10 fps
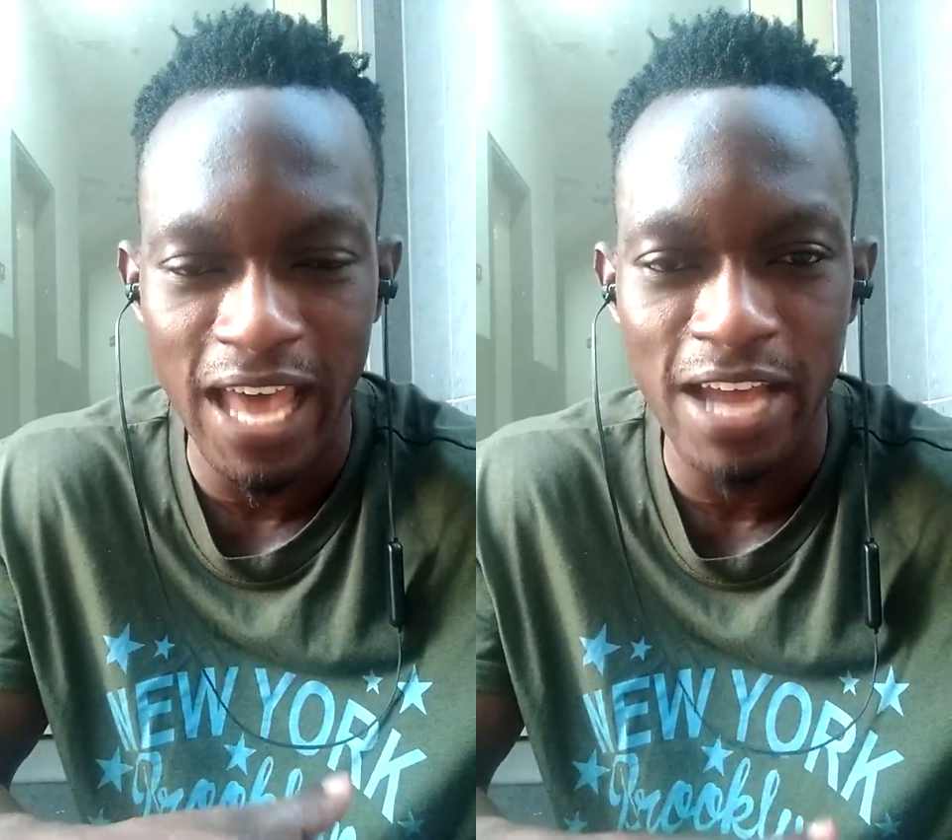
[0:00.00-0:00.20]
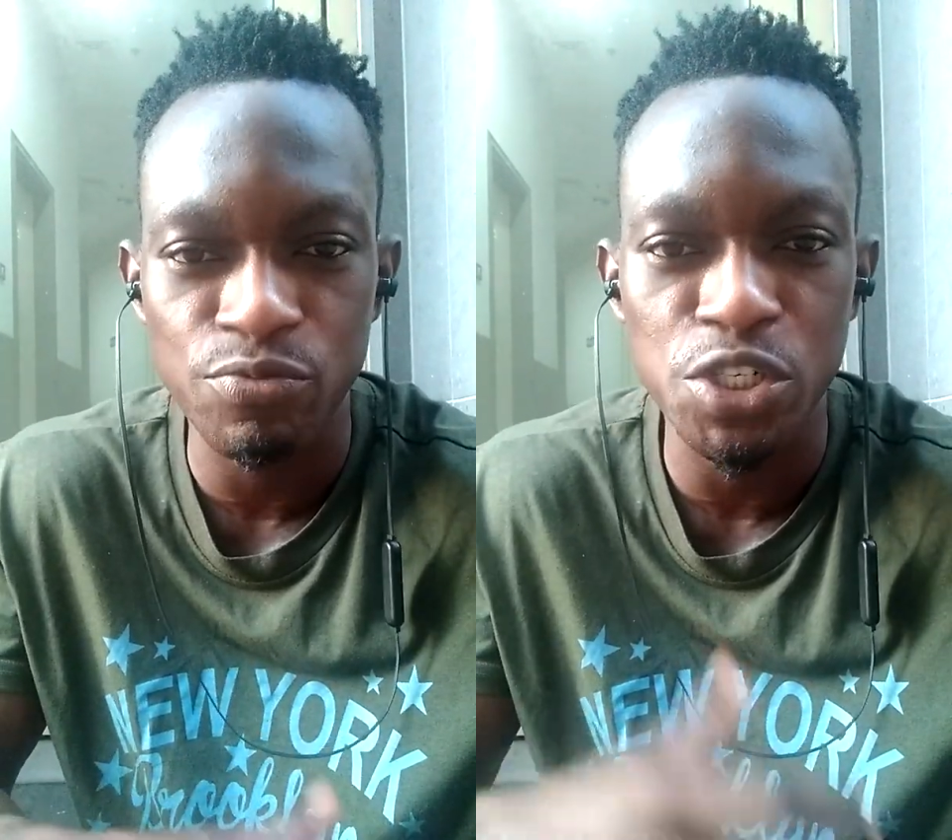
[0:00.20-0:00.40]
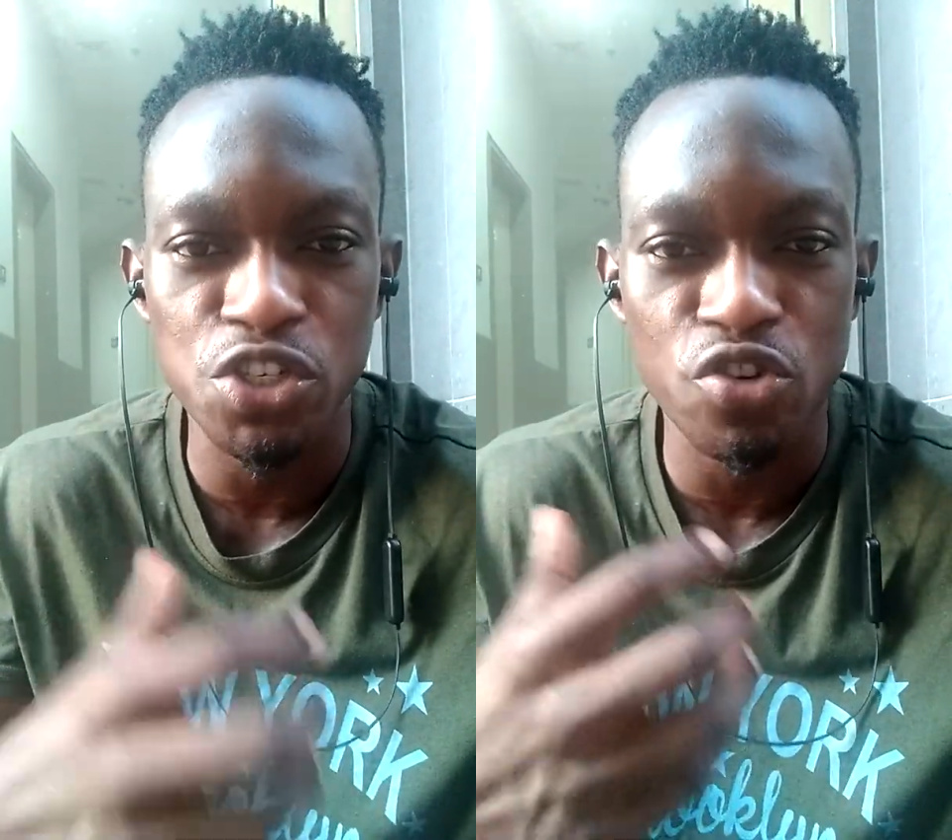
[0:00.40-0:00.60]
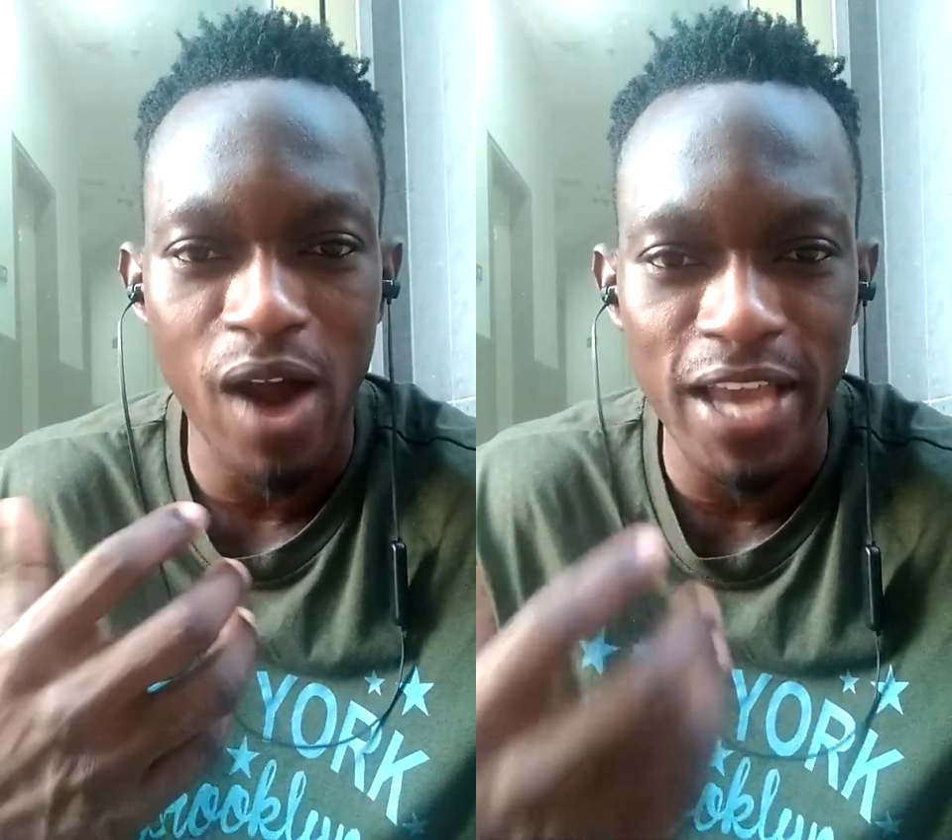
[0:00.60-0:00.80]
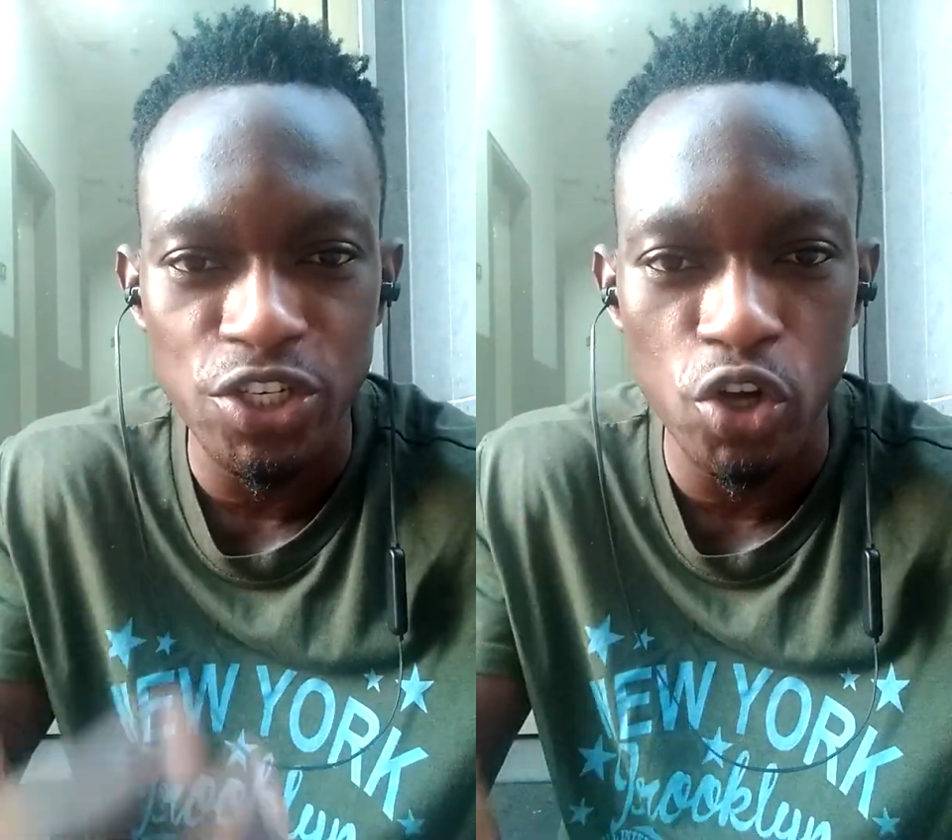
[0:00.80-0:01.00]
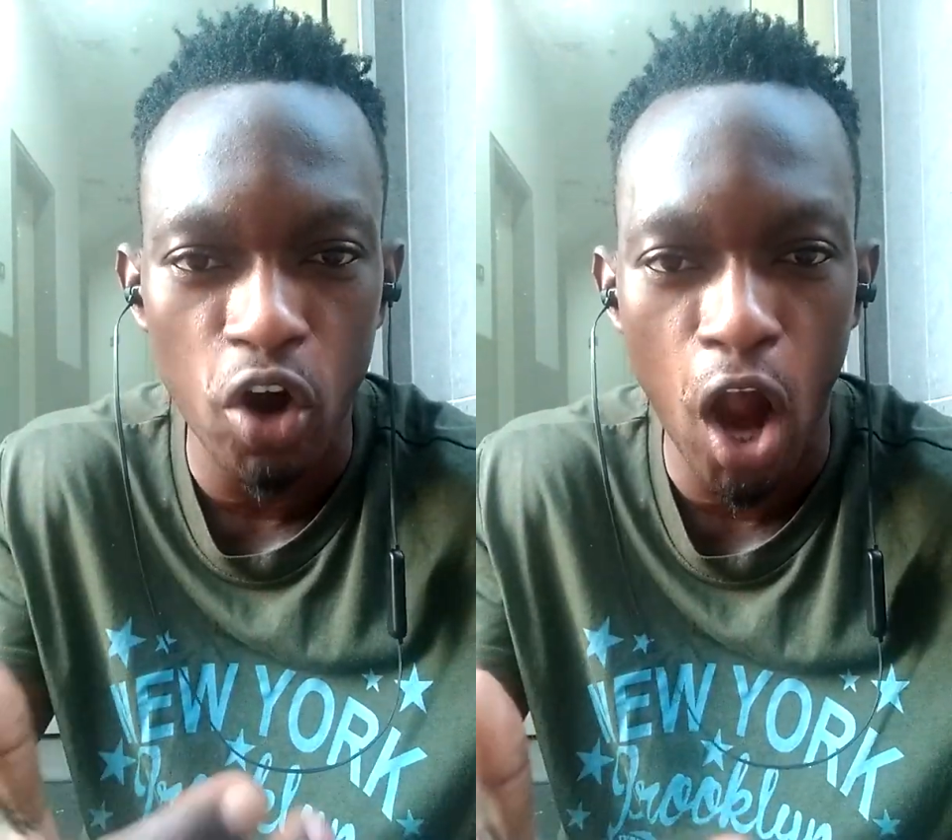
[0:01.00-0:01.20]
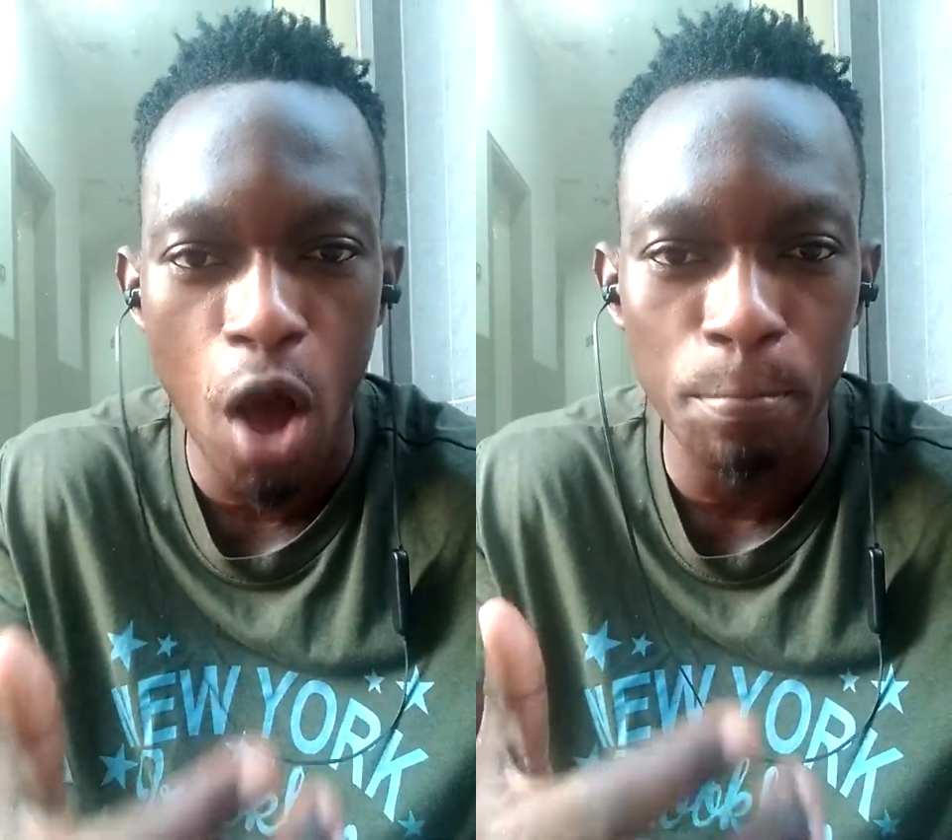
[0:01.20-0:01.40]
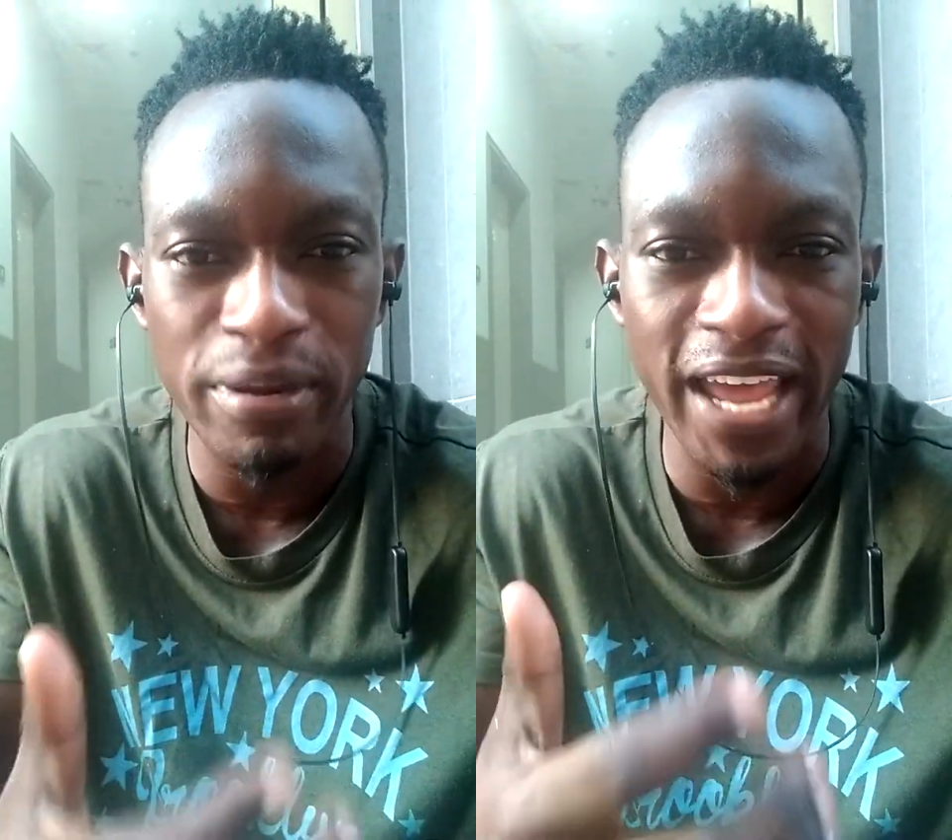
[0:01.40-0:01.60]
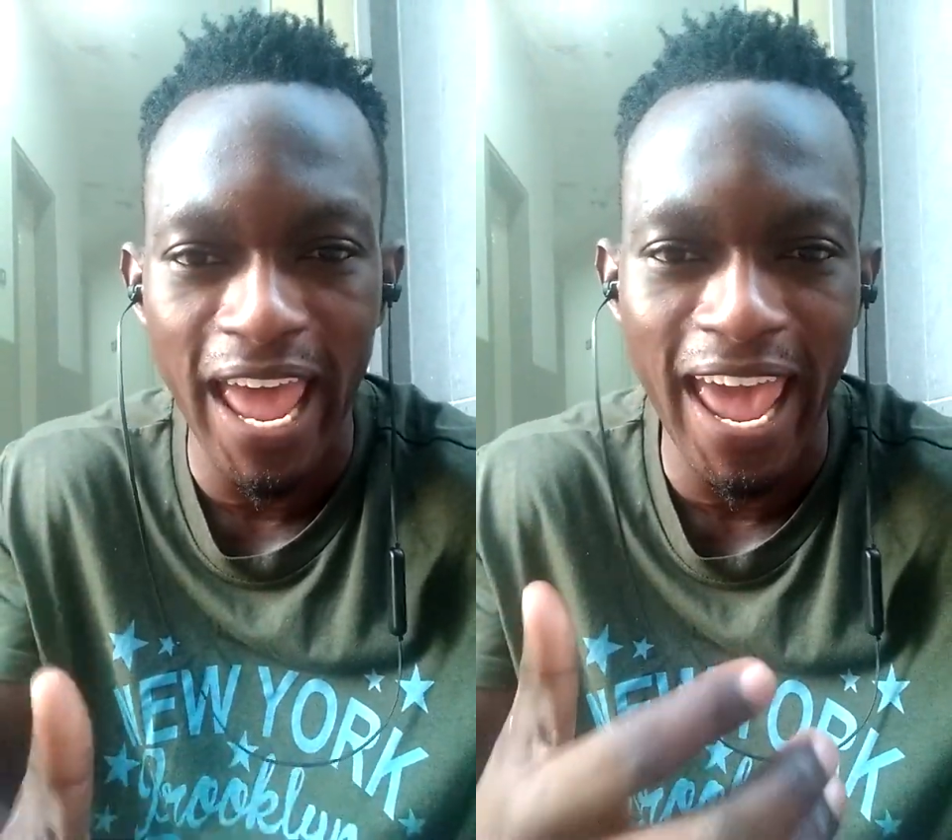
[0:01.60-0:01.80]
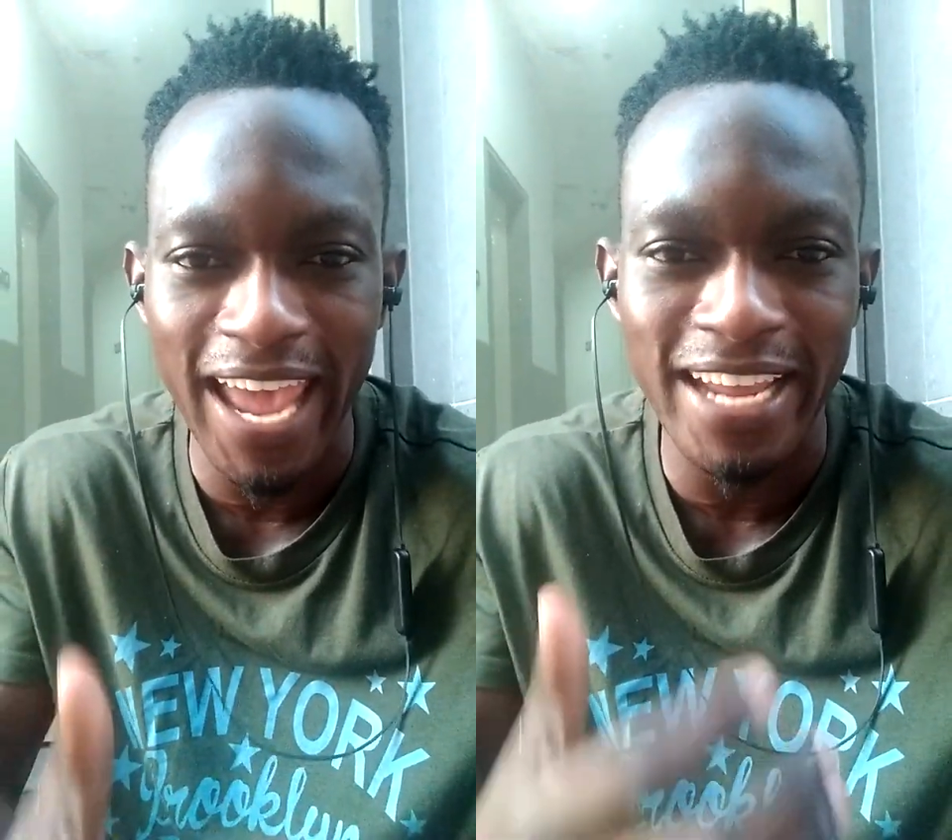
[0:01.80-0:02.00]
and we try to
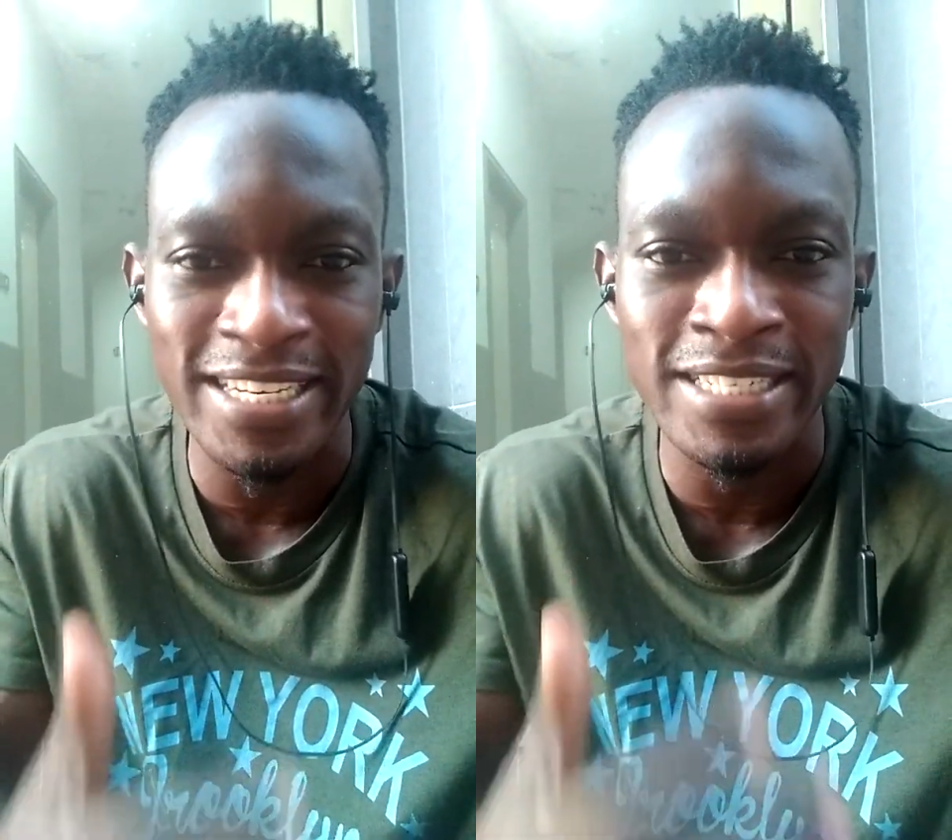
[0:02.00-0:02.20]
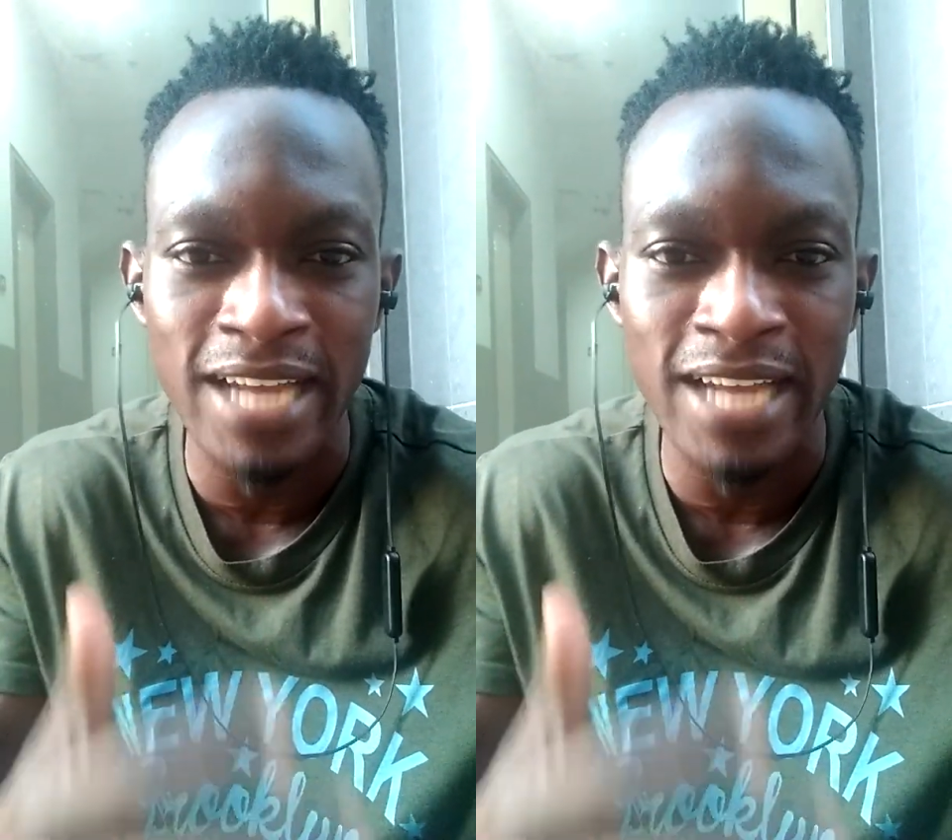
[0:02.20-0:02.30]
comprehend